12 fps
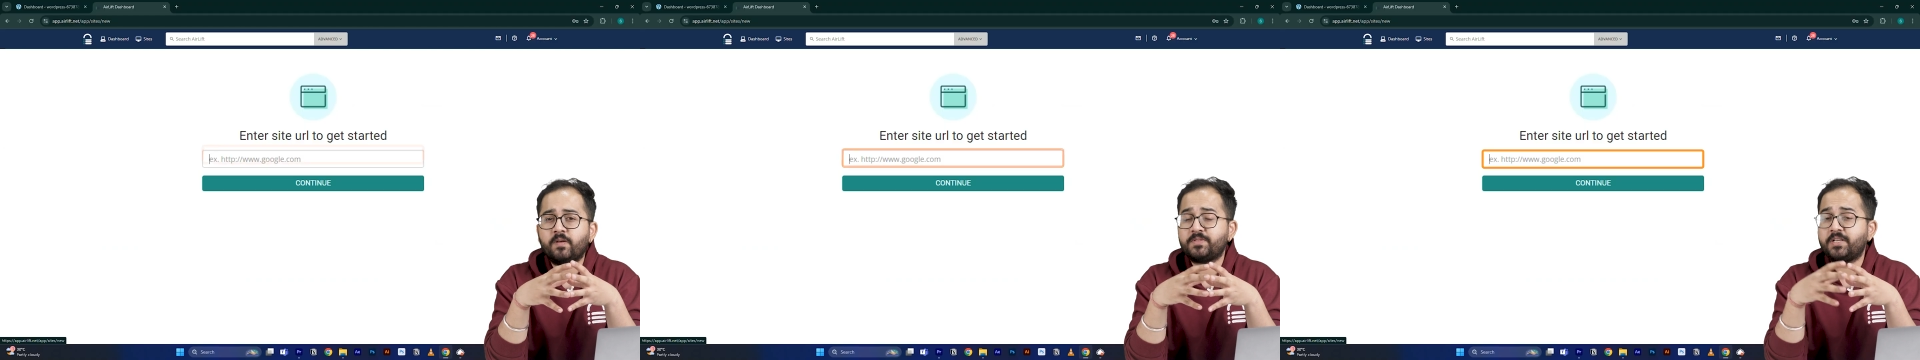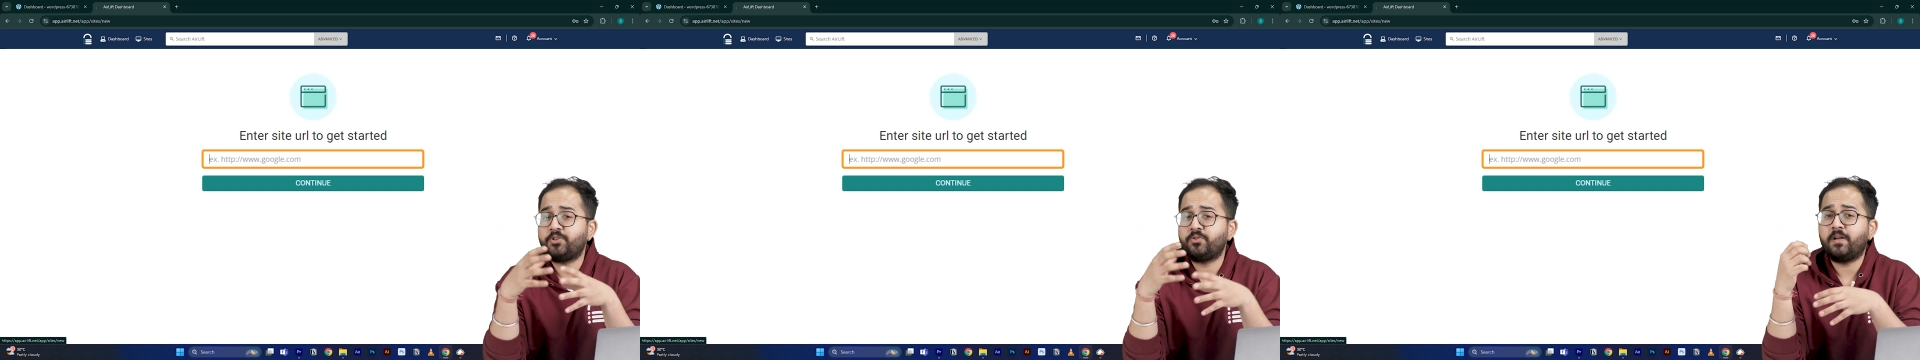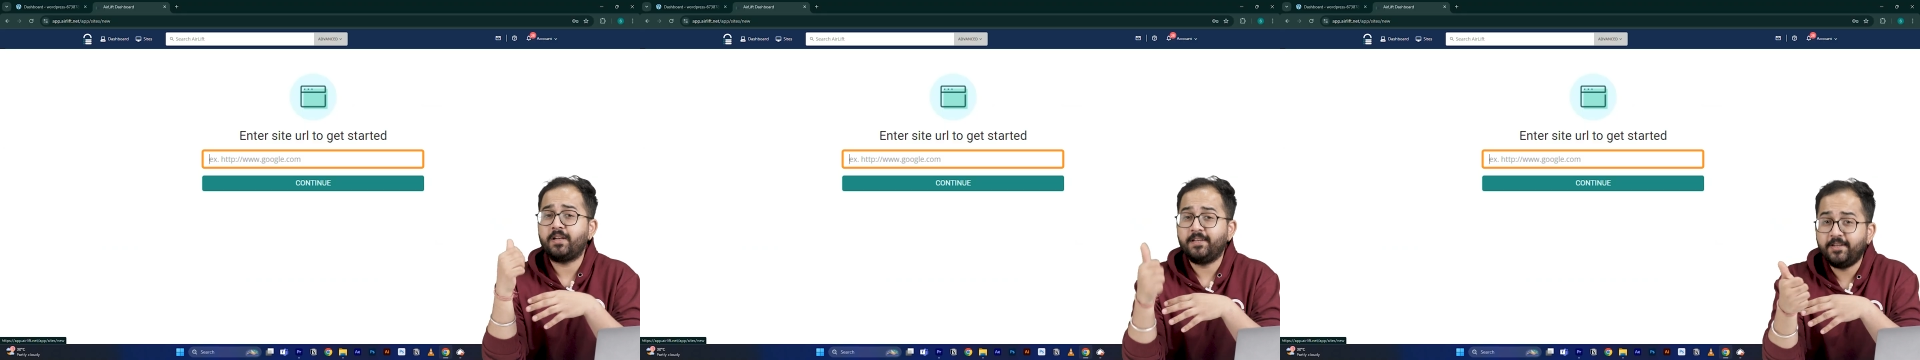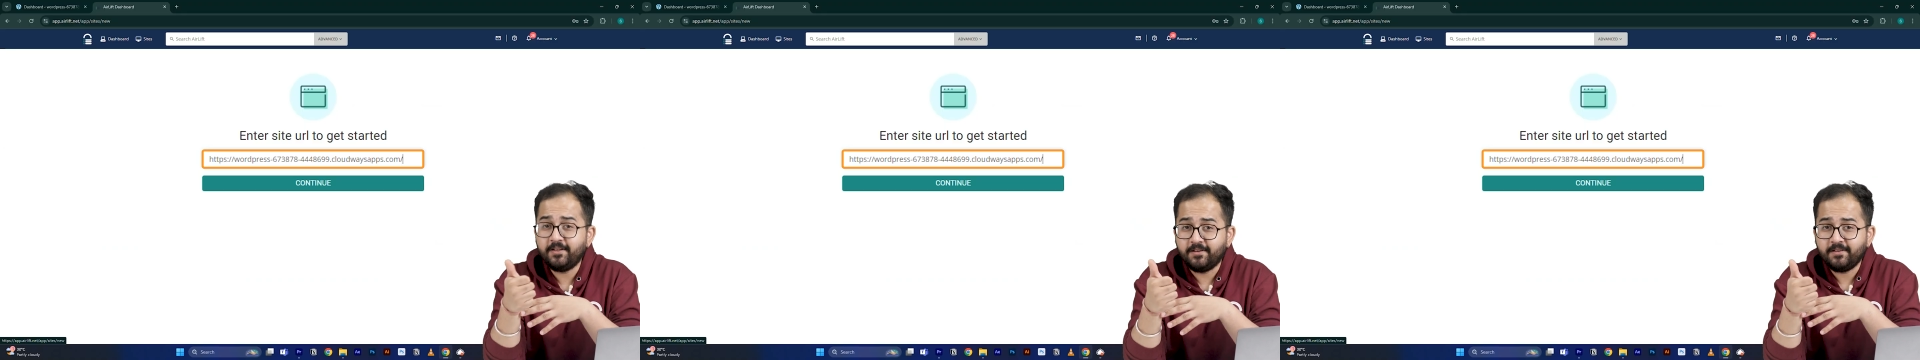website URL
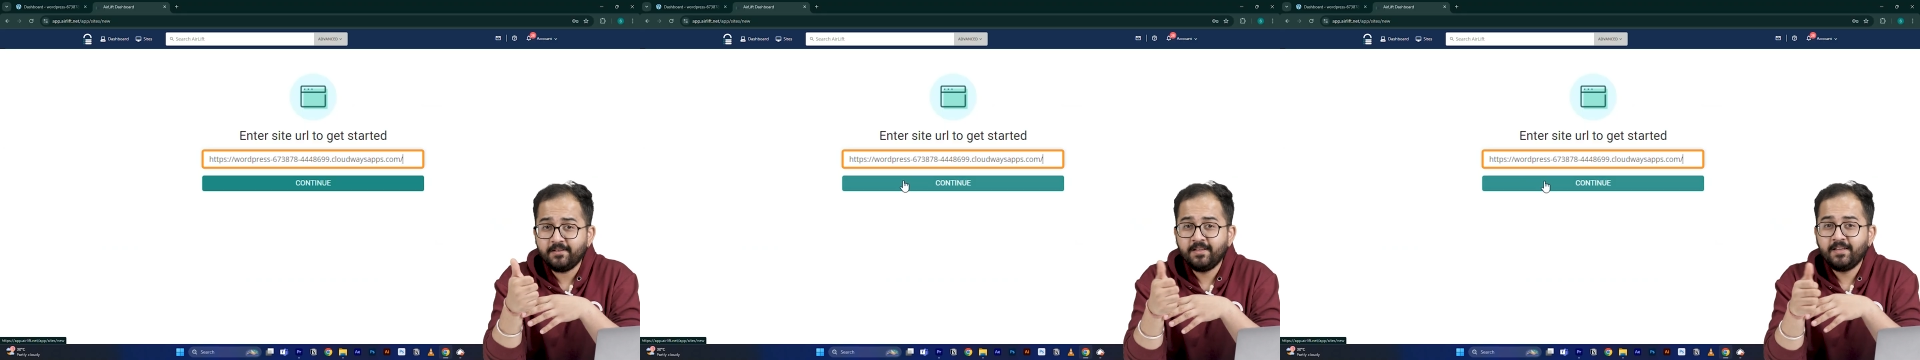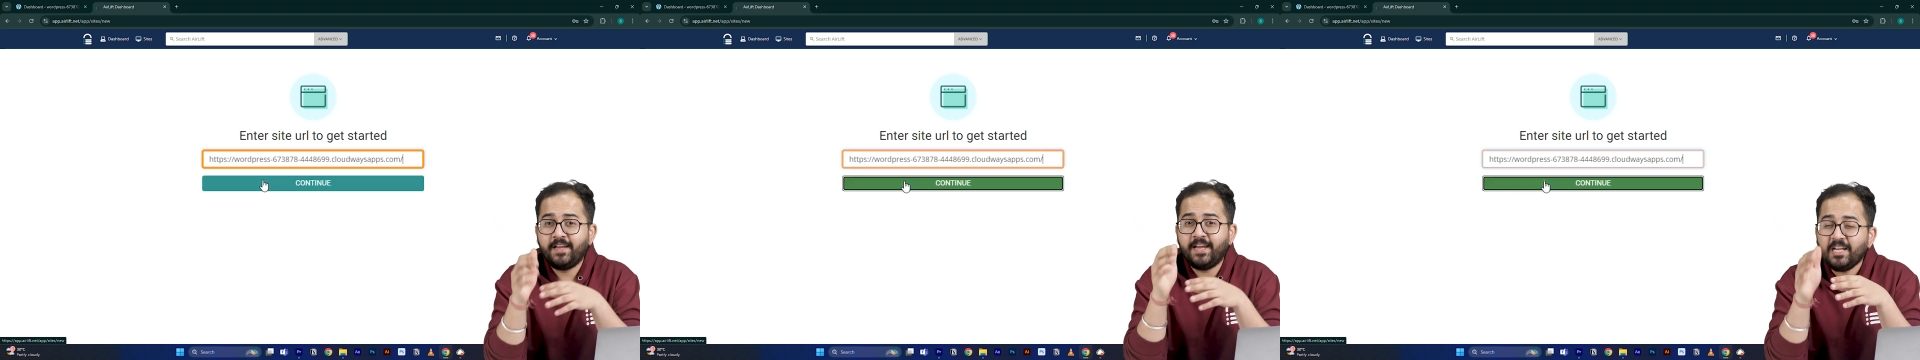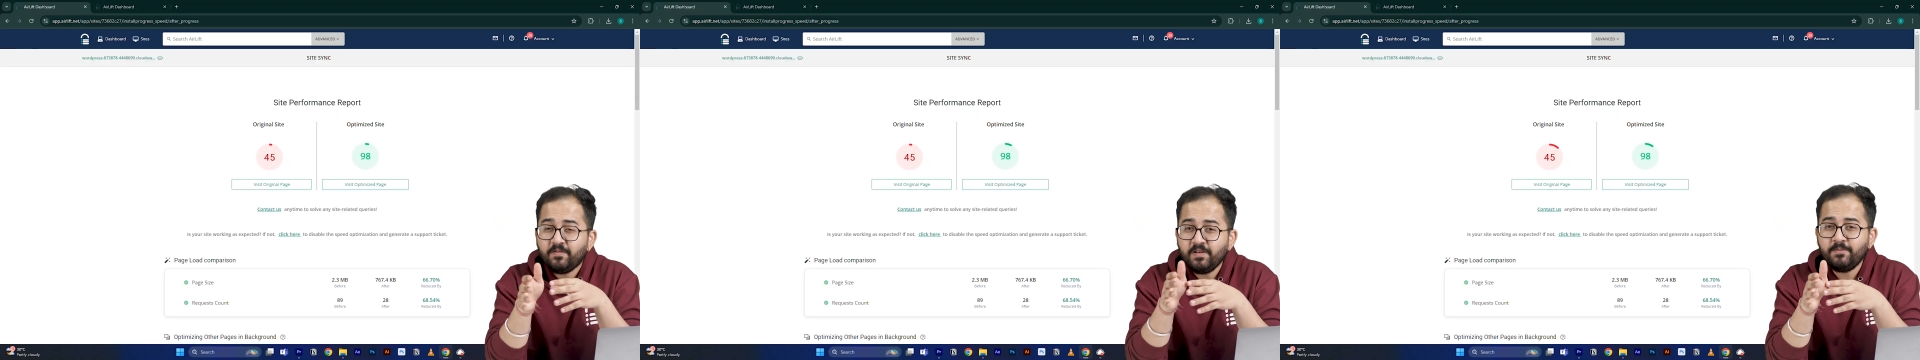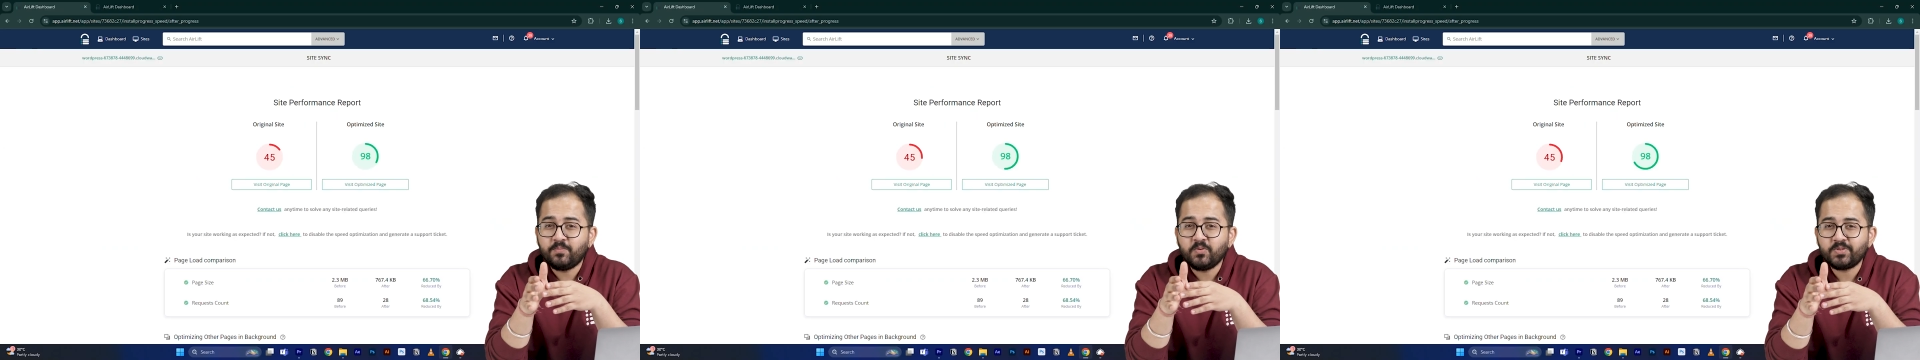here, it
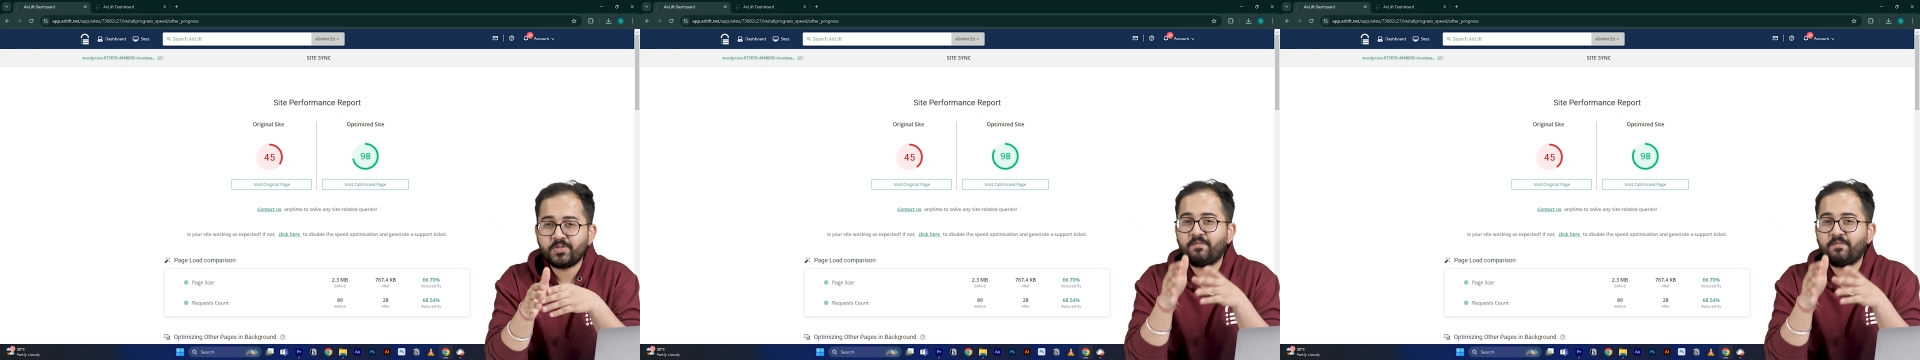will boost